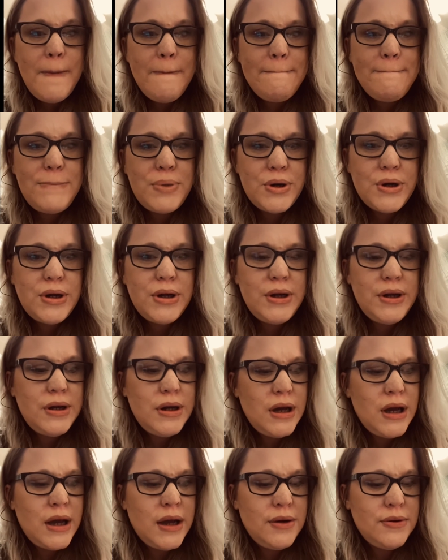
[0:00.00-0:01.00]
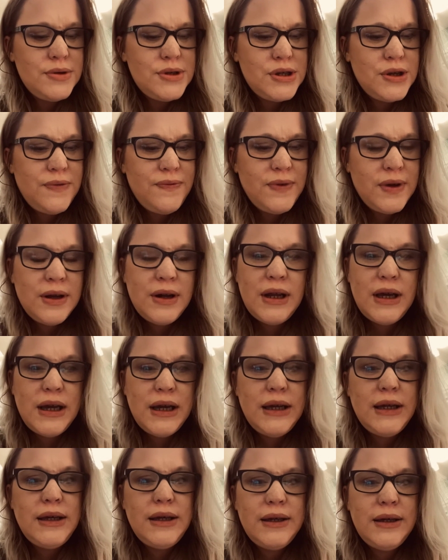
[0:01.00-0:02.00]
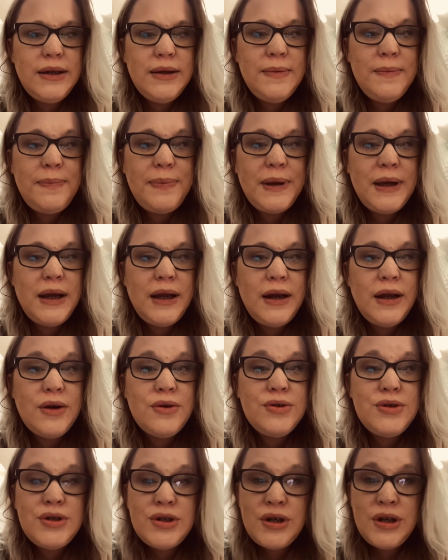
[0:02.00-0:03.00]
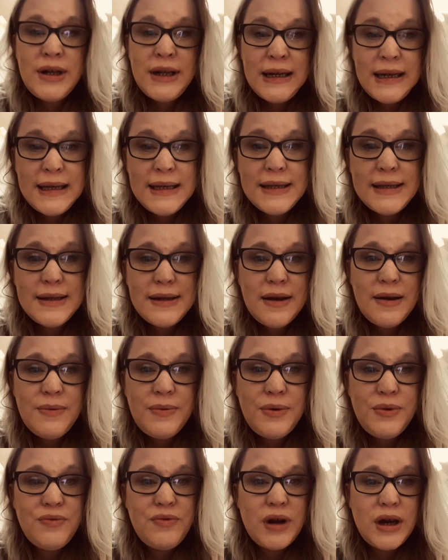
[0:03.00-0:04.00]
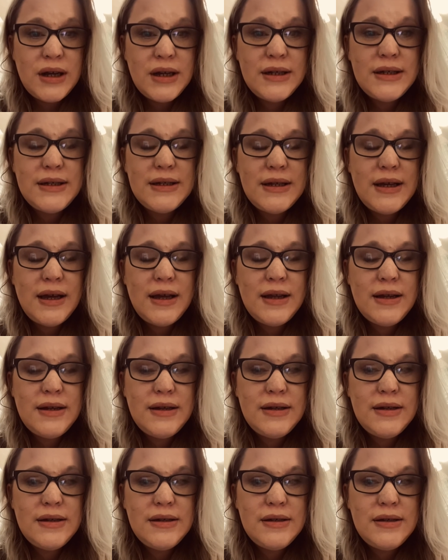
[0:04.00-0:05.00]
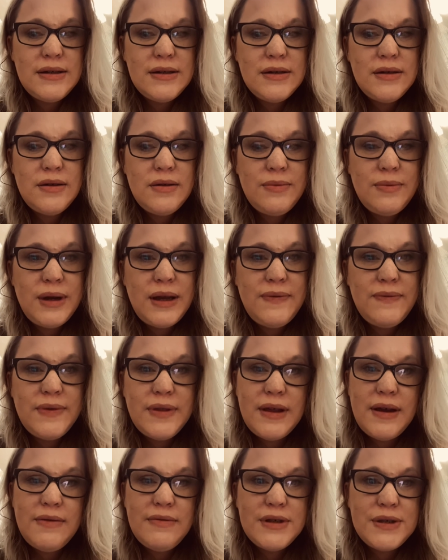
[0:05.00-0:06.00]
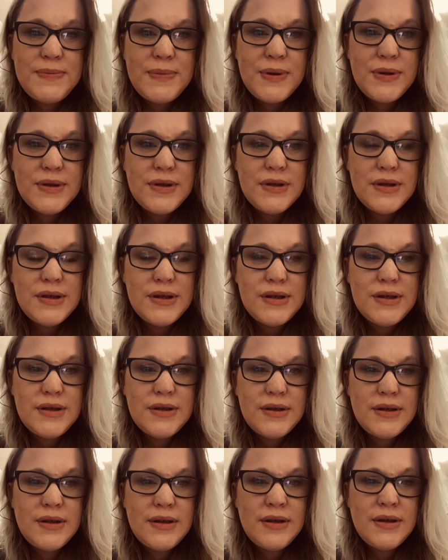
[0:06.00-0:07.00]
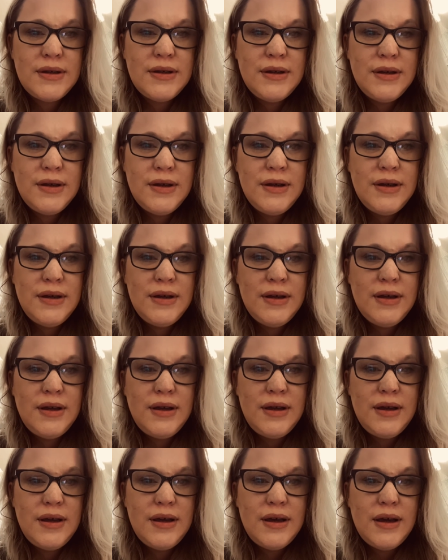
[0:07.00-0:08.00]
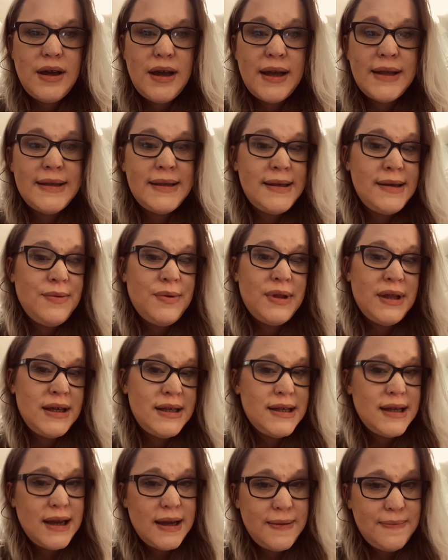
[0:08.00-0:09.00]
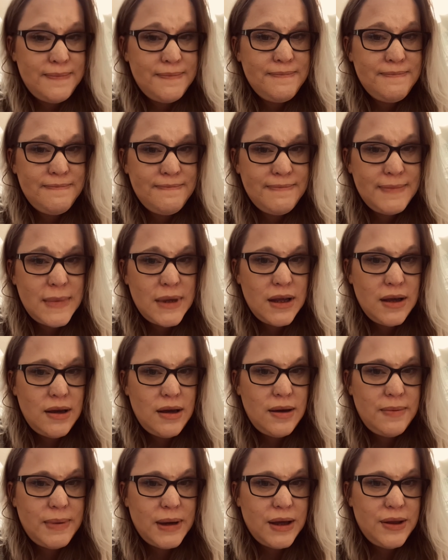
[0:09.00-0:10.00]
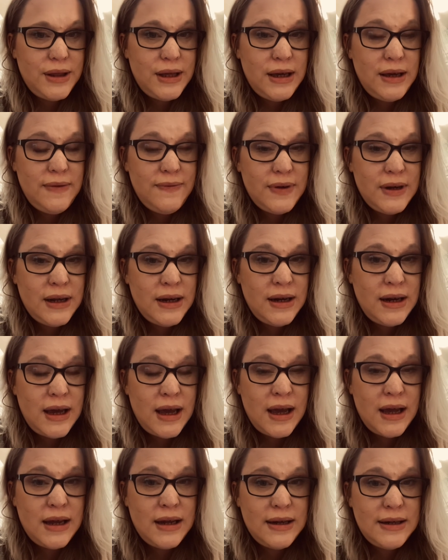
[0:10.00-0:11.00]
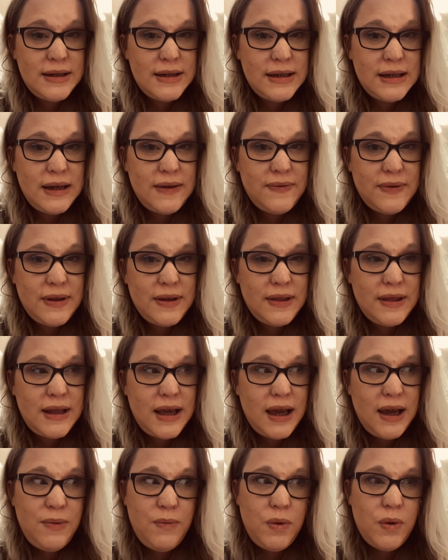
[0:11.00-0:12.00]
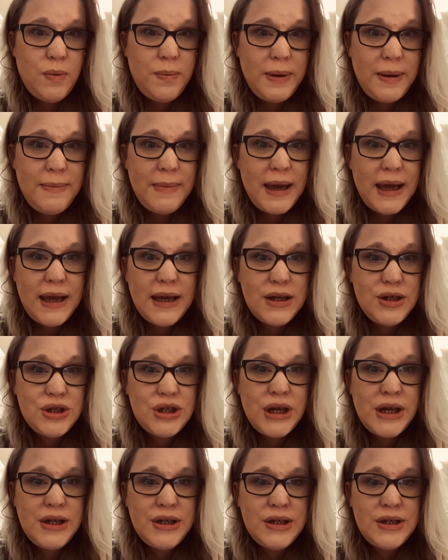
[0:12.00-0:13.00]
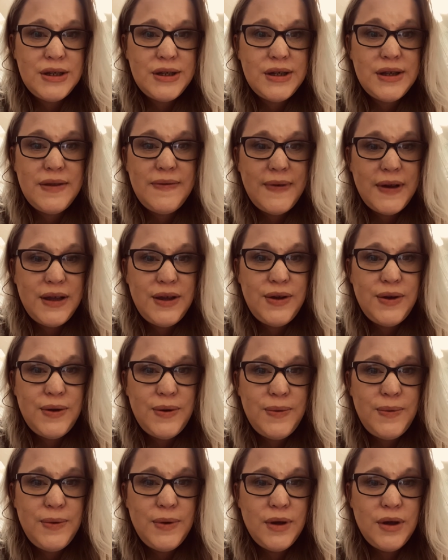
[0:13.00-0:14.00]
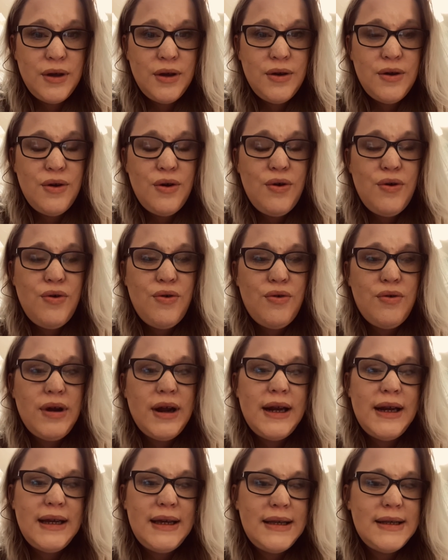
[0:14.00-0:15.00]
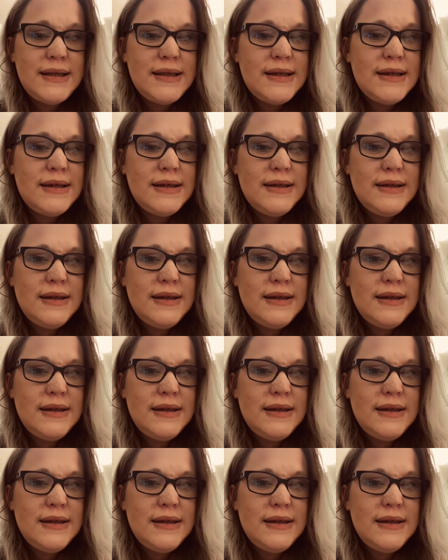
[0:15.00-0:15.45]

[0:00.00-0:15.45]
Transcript: But I also feel like, being a good journalist, I will write and wait for their response and see what they say about the evening, and if they will be making changes to the venue, or at least